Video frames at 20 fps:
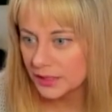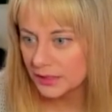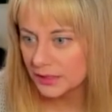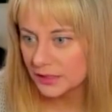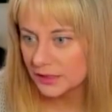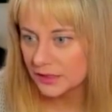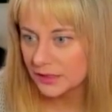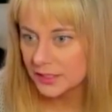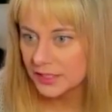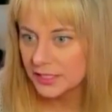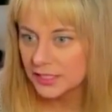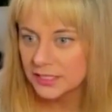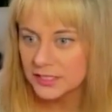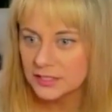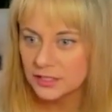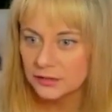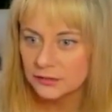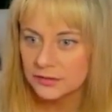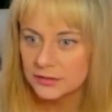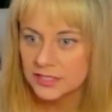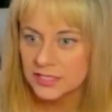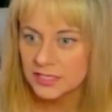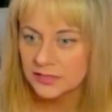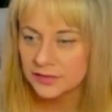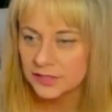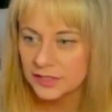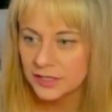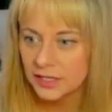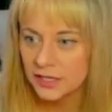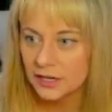that the ladies are
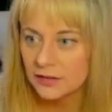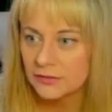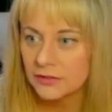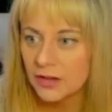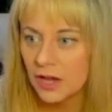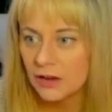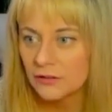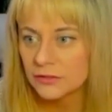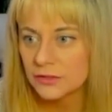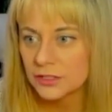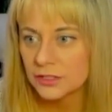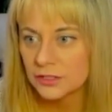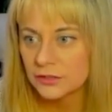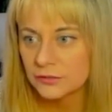receiving enough cover